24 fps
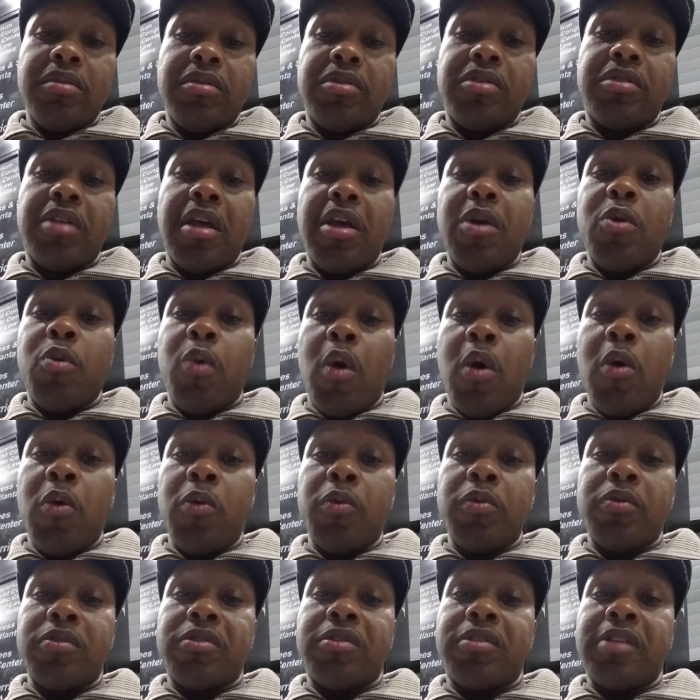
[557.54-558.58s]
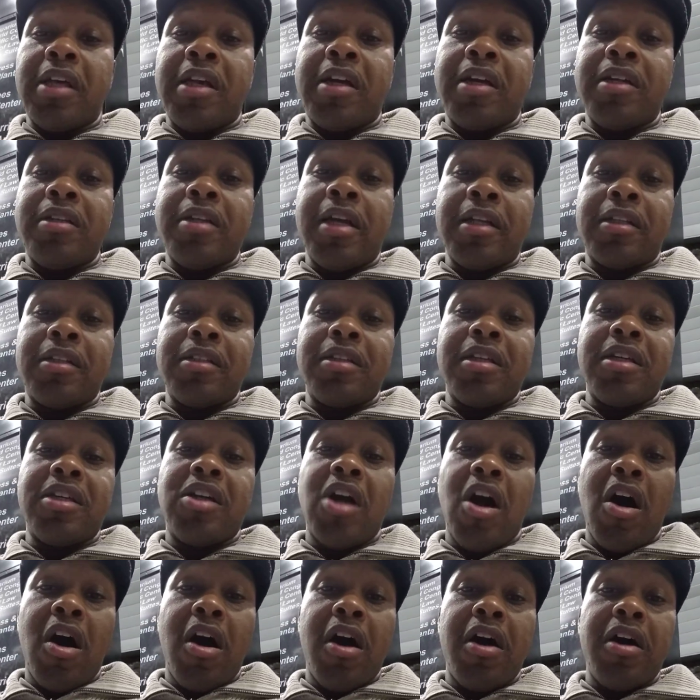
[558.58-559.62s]
stay woke, stay connected to
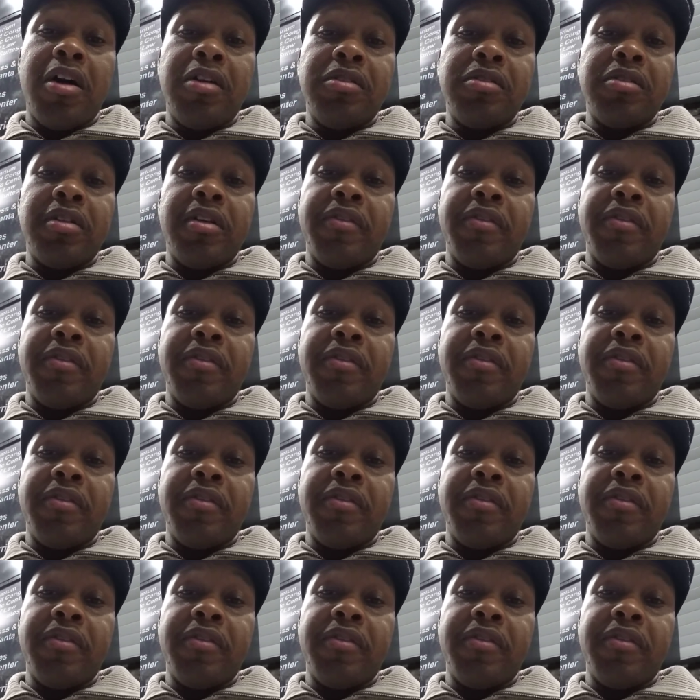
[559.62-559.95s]
God.